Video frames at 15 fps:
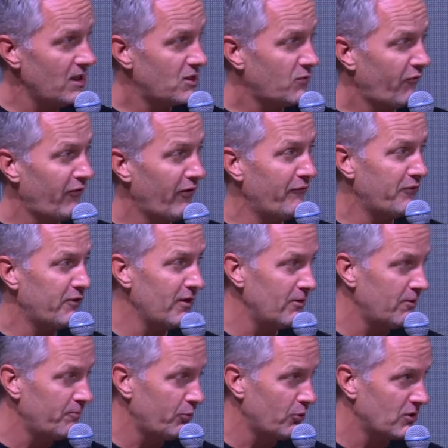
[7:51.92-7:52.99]
it's
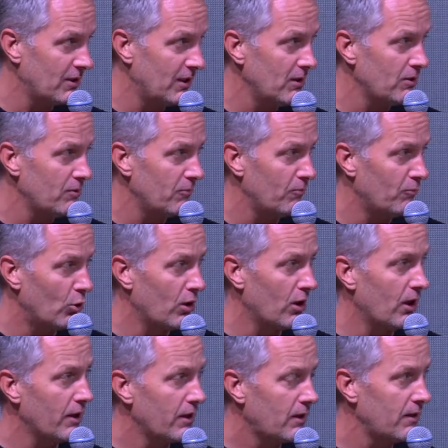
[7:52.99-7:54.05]
15%
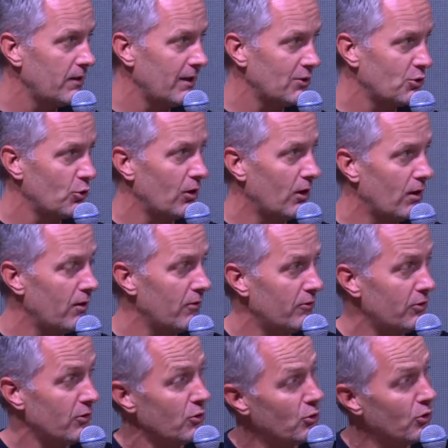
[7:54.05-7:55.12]
more likely that you
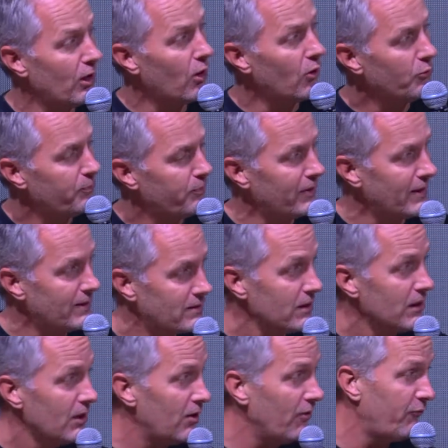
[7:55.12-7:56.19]

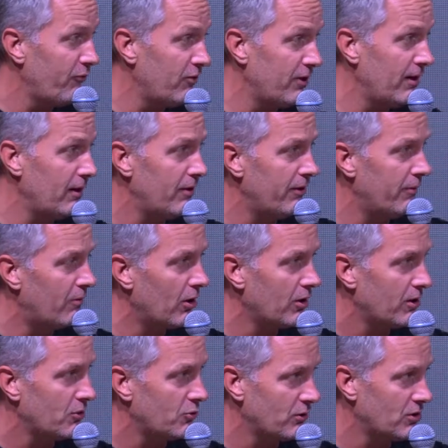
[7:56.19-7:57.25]
outbeat the
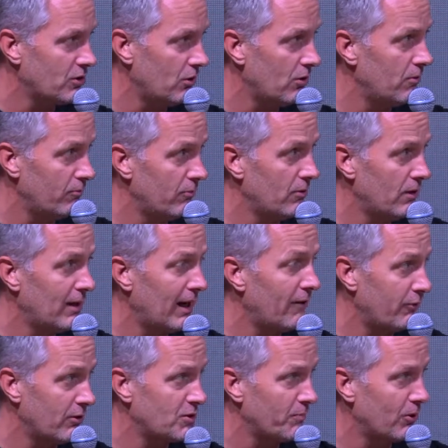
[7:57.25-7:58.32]
market return,
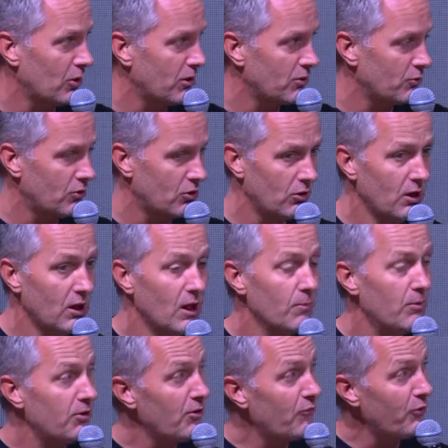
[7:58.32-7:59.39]
average market return.
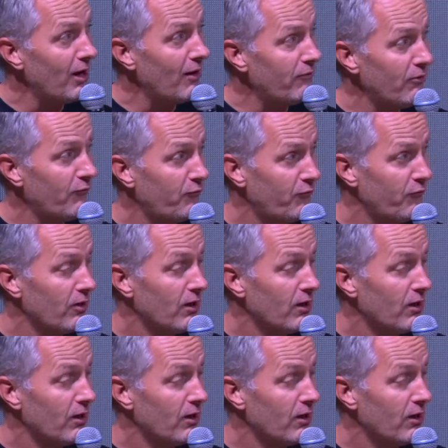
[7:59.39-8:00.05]
But if you have a